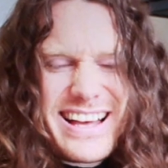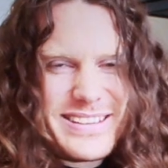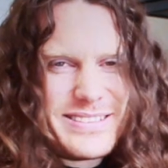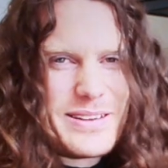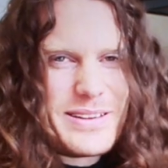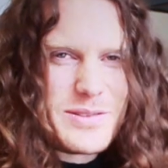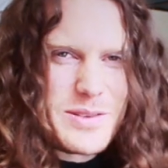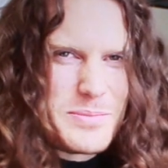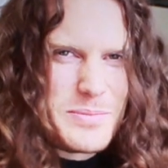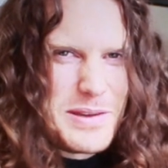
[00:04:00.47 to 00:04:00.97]

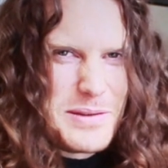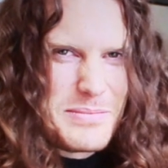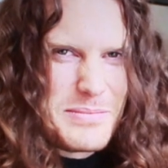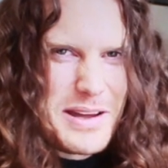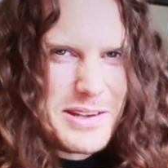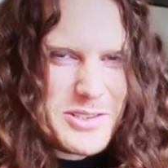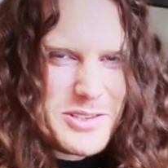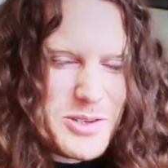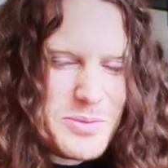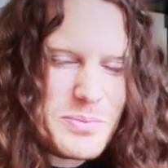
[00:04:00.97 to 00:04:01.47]
was a bit
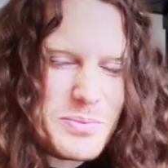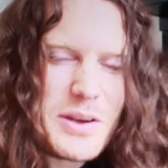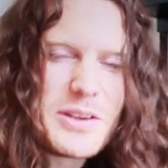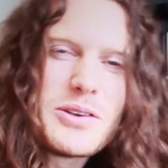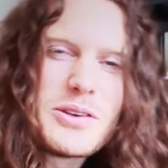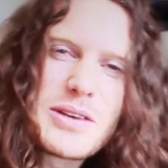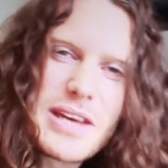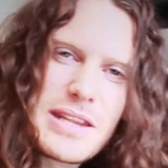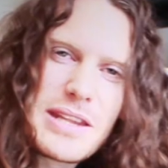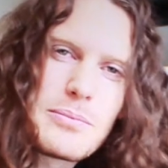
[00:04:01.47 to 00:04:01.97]
much, but
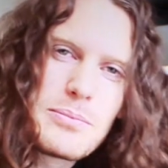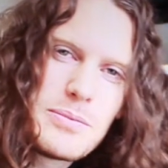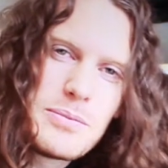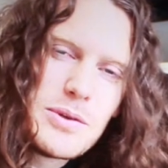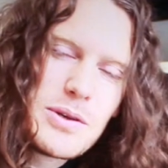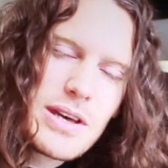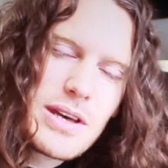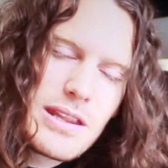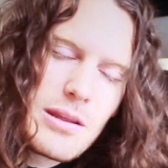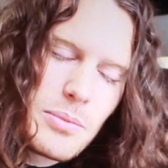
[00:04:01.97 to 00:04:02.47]
you get
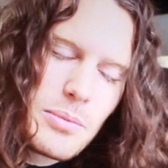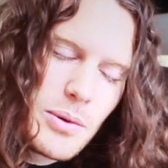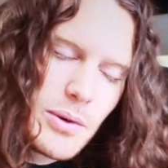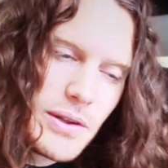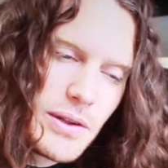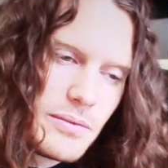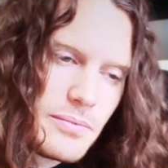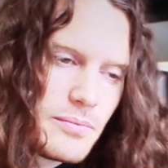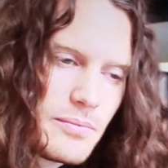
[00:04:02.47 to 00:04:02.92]
the point.